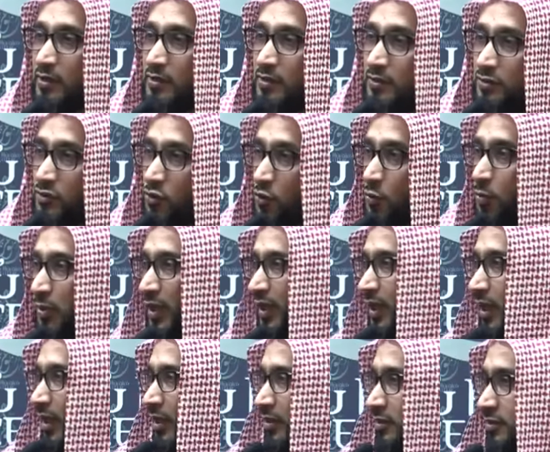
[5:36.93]
to
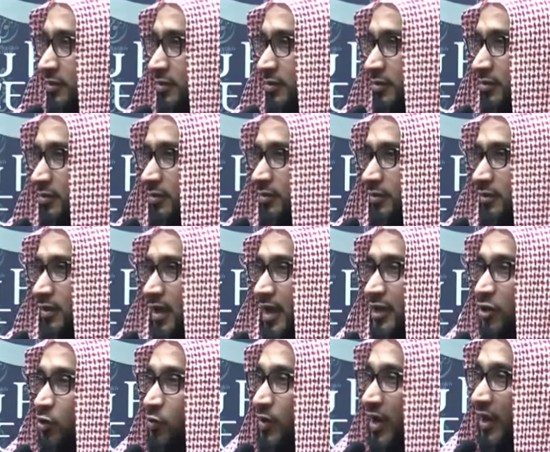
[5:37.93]
duplicate
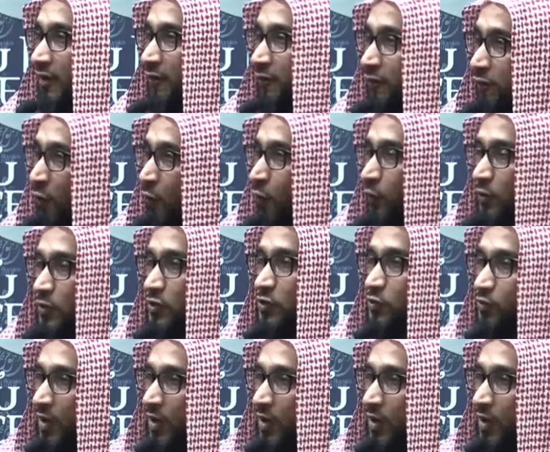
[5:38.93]
and create false